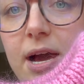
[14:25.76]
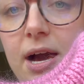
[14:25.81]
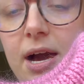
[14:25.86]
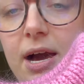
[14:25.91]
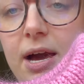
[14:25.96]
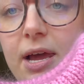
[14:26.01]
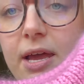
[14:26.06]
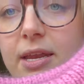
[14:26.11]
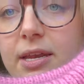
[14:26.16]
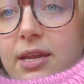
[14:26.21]

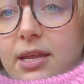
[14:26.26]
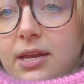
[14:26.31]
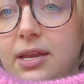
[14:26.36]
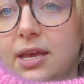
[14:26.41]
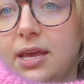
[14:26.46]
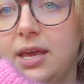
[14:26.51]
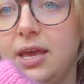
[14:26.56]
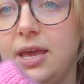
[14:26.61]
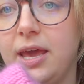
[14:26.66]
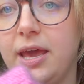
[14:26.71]
I knit
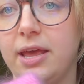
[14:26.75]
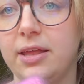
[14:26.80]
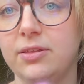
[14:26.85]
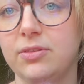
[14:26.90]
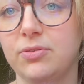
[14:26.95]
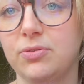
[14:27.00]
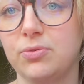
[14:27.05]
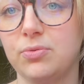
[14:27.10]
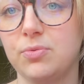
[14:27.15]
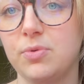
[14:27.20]
it in
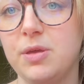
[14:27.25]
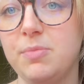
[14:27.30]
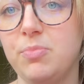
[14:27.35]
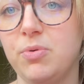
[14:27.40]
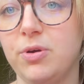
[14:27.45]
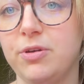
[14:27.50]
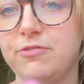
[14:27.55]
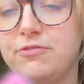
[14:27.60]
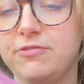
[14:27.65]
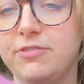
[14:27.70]

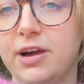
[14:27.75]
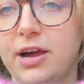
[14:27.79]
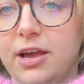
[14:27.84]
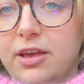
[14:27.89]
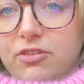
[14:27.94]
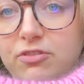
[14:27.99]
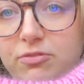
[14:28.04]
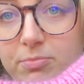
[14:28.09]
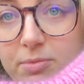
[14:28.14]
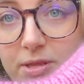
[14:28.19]

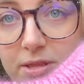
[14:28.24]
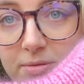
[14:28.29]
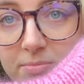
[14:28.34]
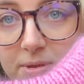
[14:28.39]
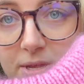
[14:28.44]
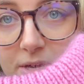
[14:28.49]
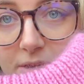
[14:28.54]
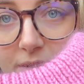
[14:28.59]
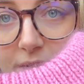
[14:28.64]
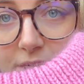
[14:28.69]

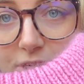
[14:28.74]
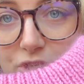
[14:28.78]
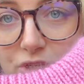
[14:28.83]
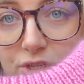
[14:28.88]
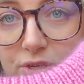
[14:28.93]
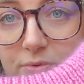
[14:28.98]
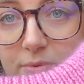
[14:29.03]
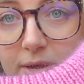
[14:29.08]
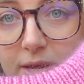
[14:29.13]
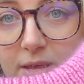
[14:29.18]
3.5mm and
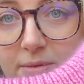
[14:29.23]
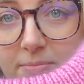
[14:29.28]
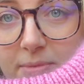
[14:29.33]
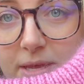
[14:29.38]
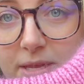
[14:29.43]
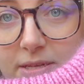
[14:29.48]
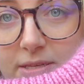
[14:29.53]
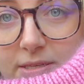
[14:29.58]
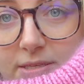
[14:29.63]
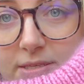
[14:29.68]
she
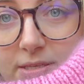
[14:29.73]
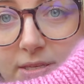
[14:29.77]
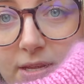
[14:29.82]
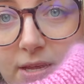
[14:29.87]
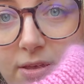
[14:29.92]
recommends